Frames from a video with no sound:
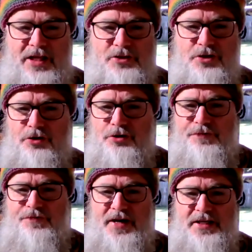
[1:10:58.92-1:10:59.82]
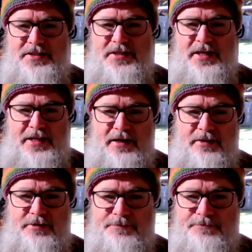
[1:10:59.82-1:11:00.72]
That's not your face,
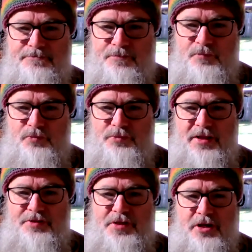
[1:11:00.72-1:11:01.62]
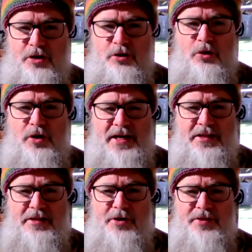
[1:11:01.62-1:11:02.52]
Ida. That thing you look at
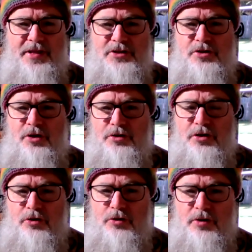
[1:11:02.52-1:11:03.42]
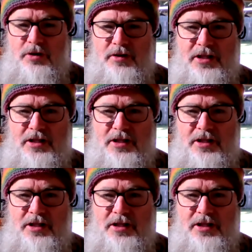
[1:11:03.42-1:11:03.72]
in the mirror, that's not you.